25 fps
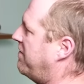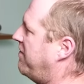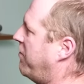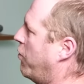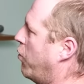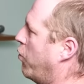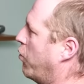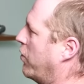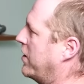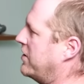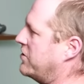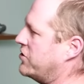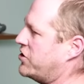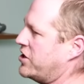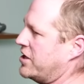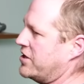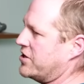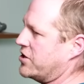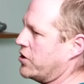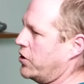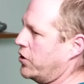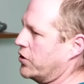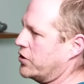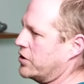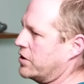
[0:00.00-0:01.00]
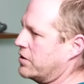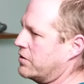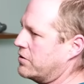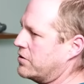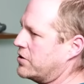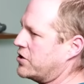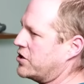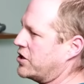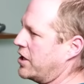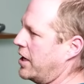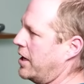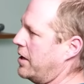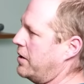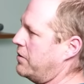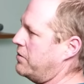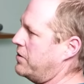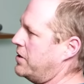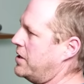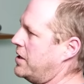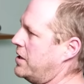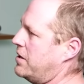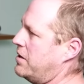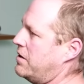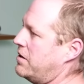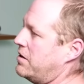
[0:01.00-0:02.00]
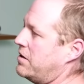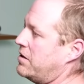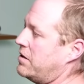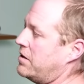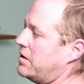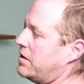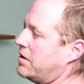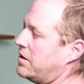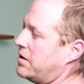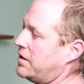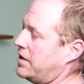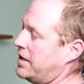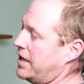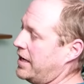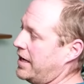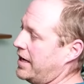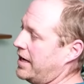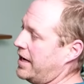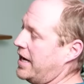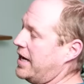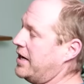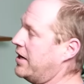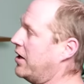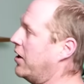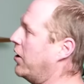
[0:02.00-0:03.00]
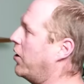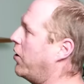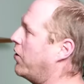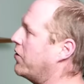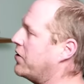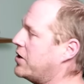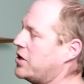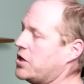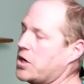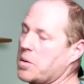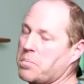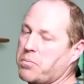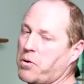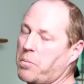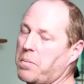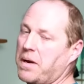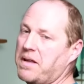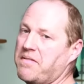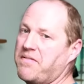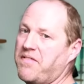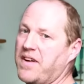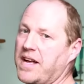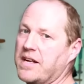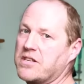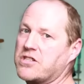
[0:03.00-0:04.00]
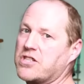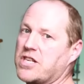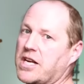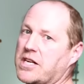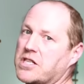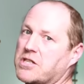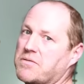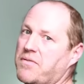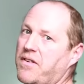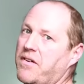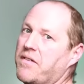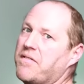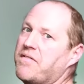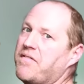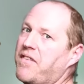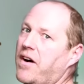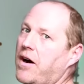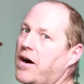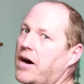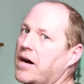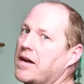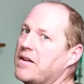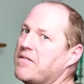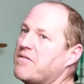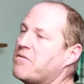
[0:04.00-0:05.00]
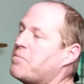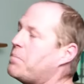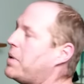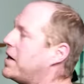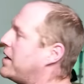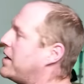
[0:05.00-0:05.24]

4 inches odd. So yeah, in a long you could probably fit a 6'5"